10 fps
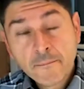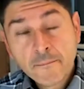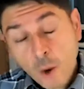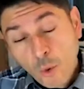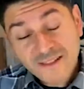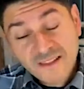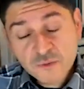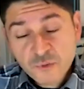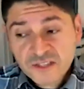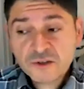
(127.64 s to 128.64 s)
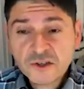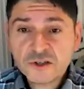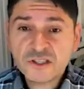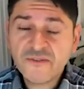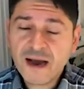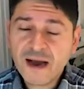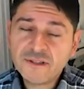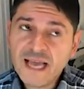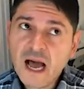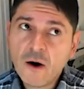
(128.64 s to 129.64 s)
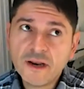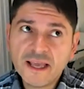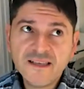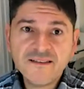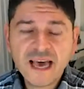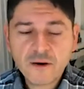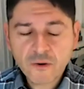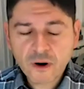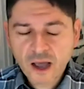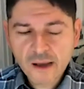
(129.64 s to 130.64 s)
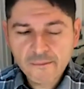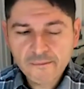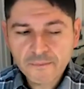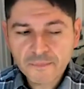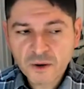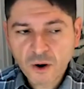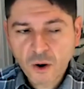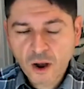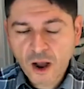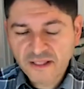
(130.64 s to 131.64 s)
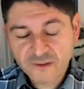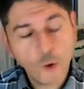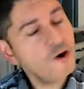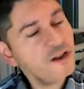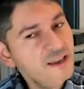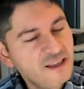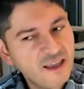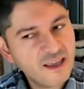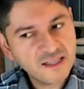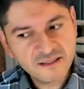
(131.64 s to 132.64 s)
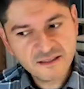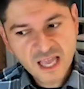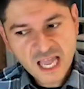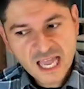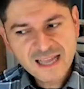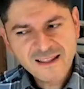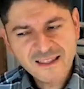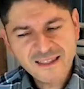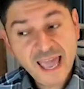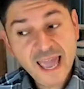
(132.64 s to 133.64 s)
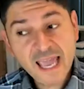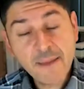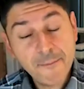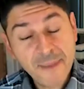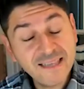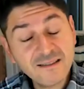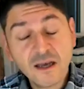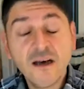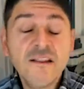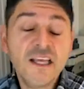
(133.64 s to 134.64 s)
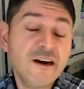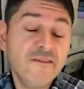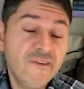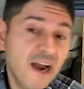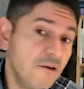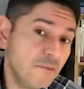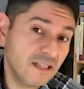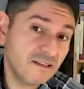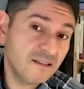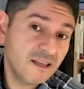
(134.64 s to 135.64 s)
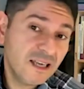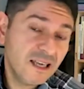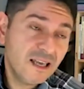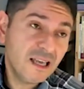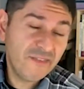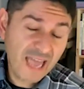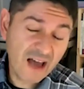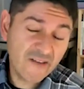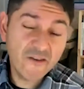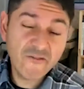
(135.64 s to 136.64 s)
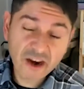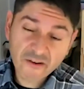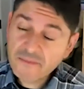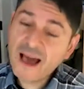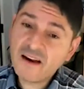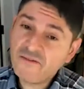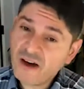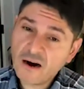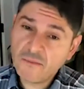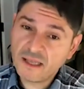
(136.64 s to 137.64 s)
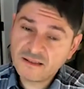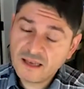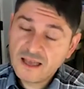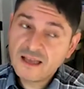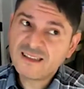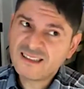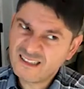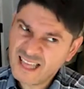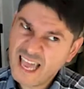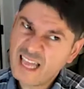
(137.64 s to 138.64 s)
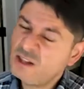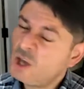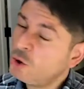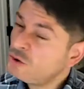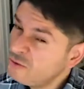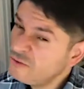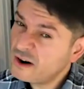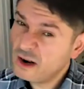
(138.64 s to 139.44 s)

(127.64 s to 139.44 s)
But what these researchers found out is that these orchid kids, they, based on their environment, if they have a very bad environment, they don't do very